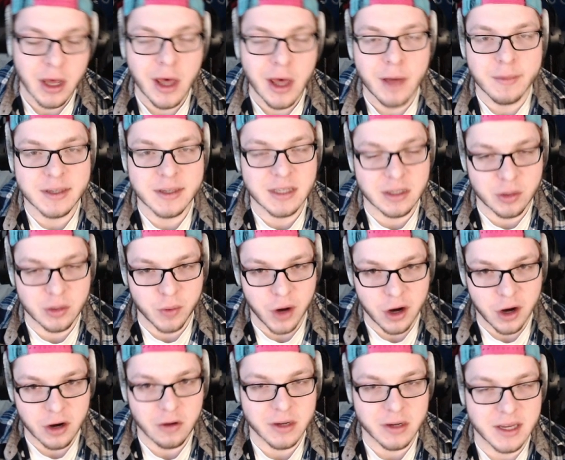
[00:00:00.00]
But since we
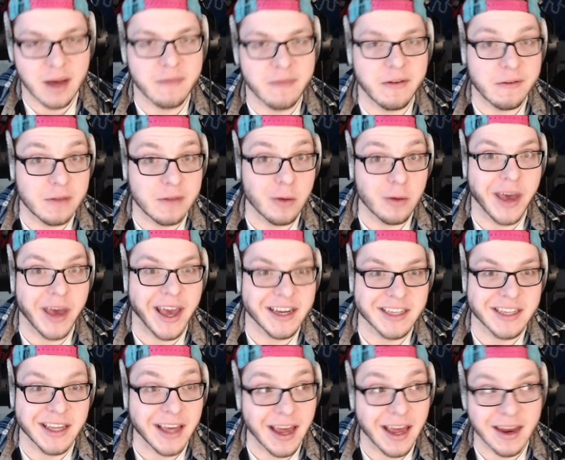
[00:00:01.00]
are going top 50, we
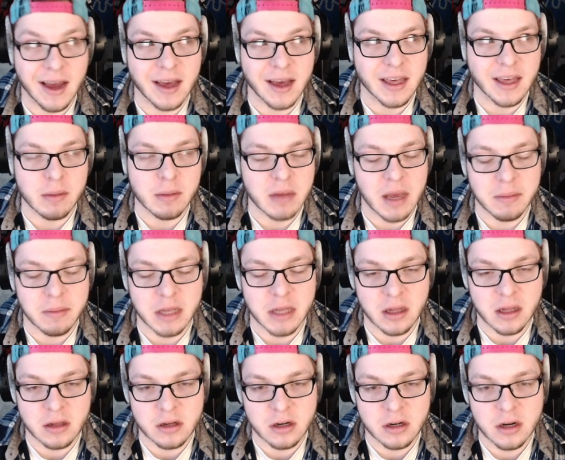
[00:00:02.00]
actually cannot keep Damian
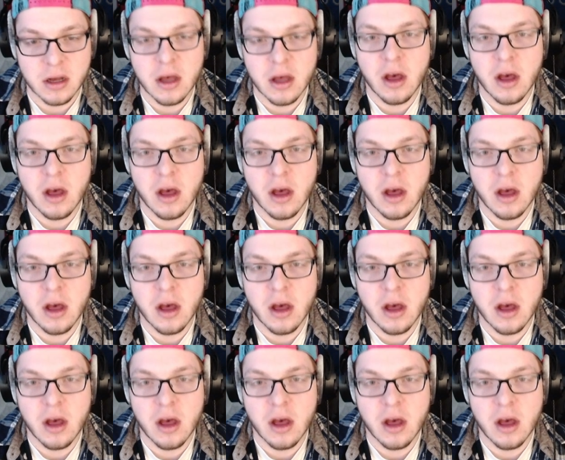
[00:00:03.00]
Lillard.